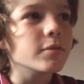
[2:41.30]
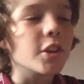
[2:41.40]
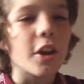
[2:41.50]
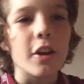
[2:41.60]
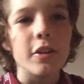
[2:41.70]

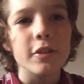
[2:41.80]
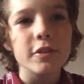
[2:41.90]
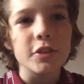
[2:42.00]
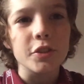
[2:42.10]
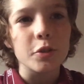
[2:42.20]
you know,
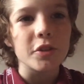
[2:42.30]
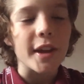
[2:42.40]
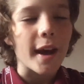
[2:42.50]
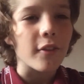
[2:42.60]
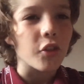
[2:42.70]
it's good
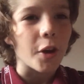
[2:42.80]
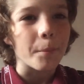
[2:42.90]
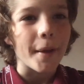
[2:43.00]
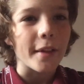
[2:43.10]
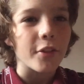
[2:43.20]
to have
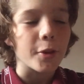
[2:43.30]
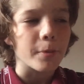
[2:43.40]
some mates that